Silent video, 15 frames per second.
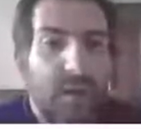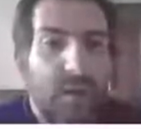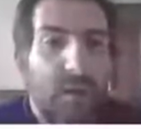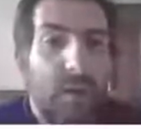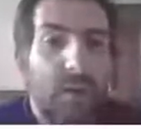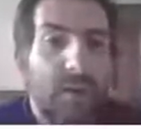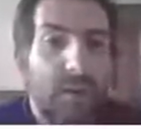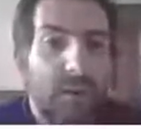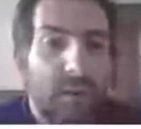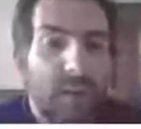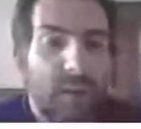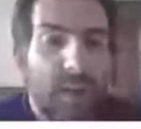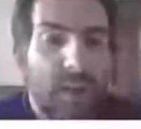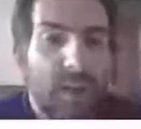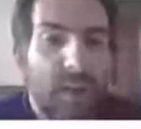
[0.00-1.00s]

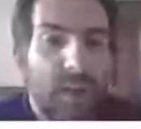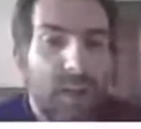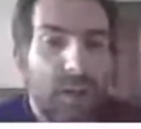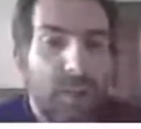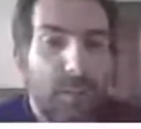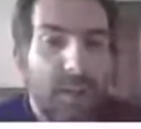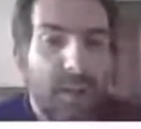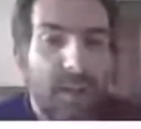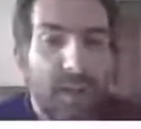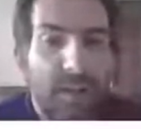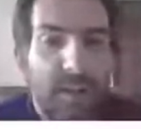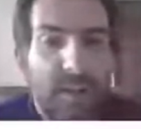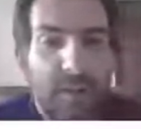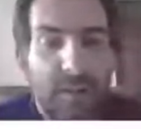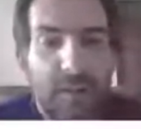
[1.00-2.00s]
Also, incomplete
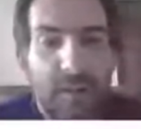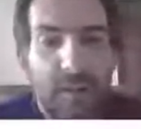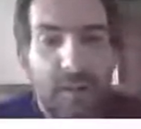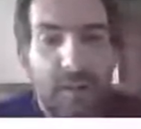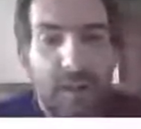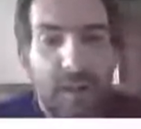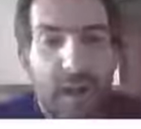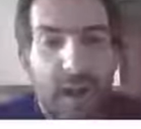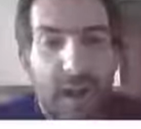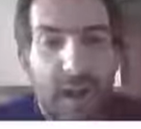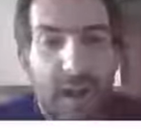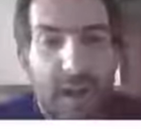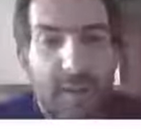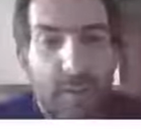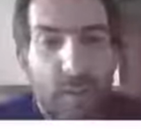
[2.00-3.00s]
transitions
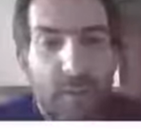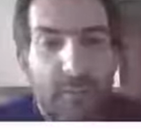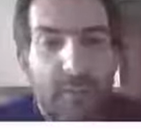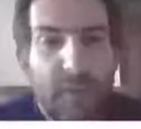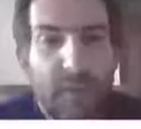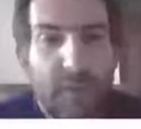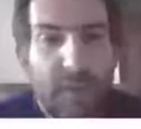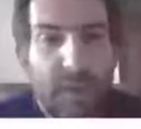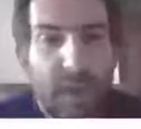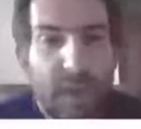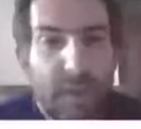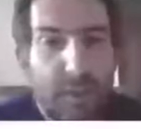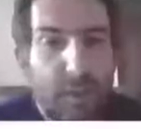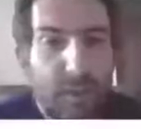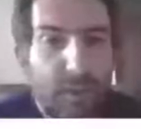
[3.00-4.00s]
arise when features are
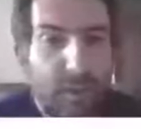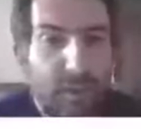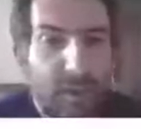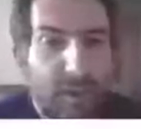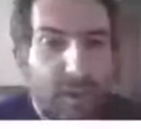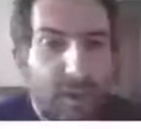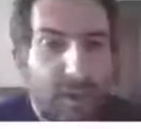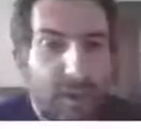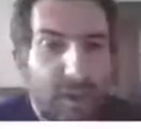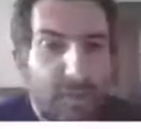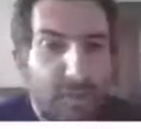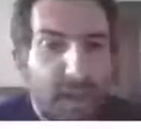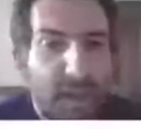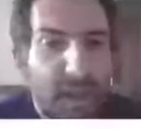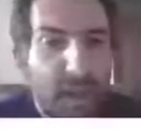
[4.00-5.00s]
introduced
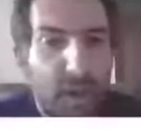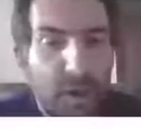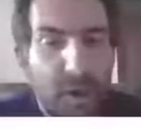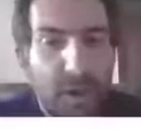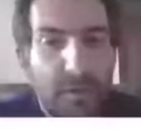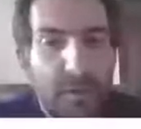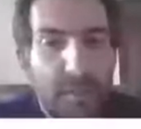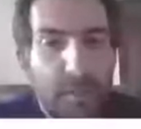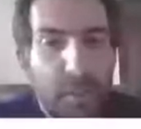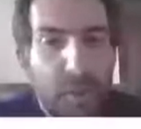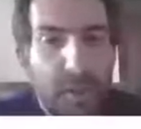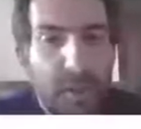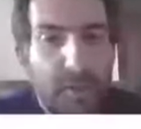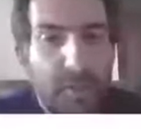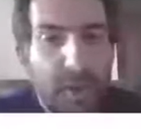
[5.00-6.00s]
but they are only
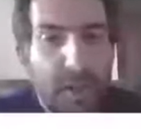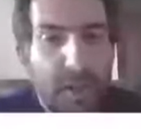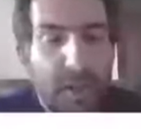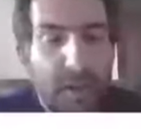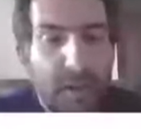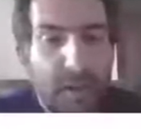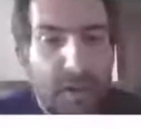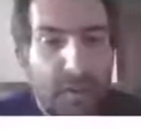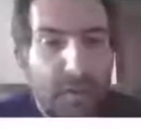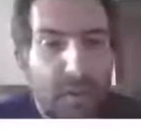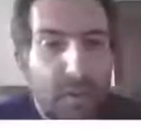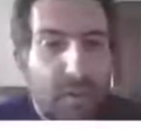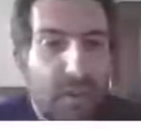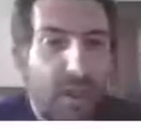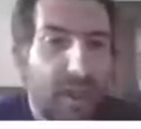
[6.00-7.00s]
supported by a
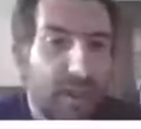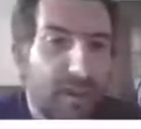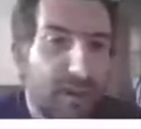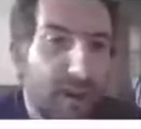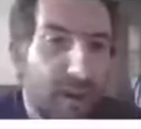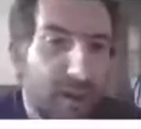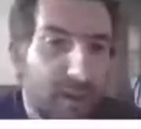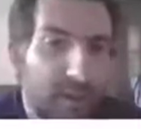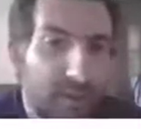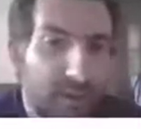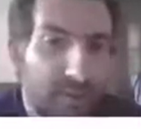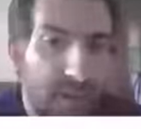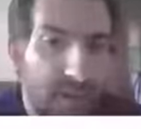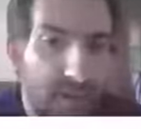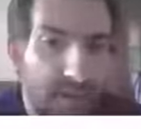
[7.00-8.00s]
few select targets and
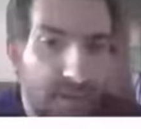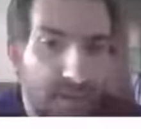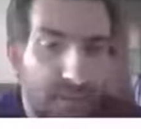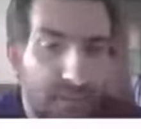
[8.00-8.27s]
devices.